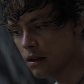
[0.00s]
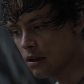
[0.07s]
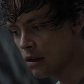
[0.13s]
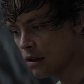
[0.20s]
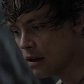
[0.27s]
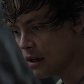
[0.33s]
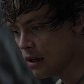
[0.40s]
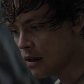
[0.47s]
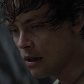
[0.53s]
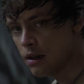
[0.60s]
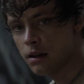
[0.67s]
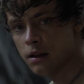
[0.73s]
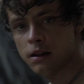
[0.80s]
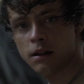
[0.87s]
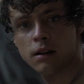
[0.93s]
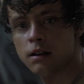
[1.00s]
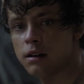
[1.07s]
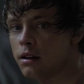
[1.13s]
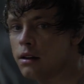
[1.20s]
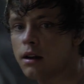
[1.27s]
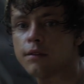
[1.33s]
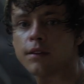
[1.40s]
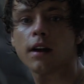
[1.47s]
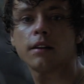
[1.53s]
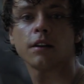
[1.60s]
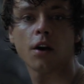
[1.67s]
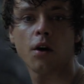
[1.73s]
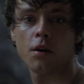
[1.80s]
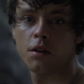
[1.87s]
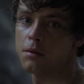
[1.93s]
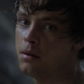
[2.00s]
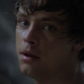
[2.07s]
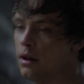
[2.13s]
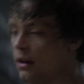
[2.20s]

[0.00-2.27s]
and a lot of different subtle emotions here